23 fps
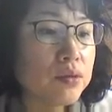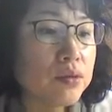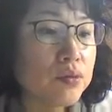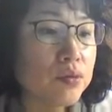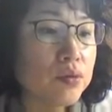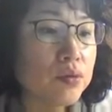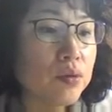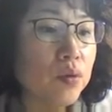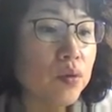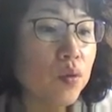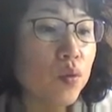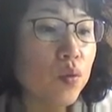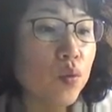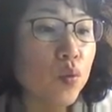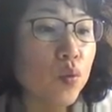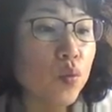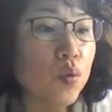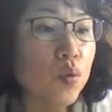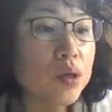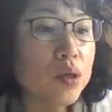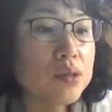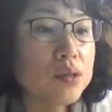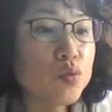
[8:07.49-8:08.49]
to
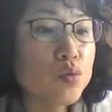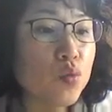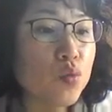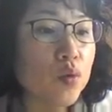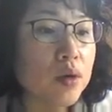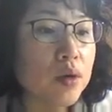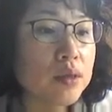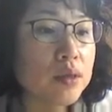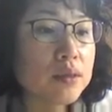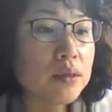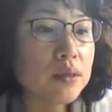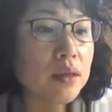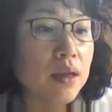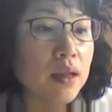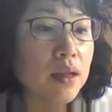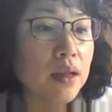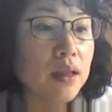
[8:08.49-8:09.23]
one's one